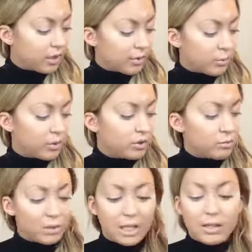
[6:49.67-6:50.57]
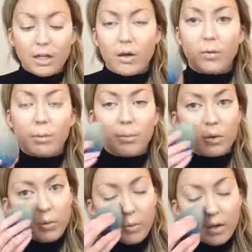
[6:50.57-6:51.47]
I'm going to blend that out with my
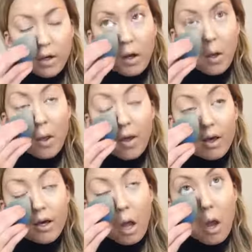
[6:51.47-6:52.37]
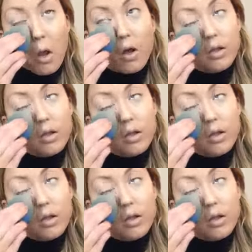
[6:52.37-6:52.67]
Beauty Blender again.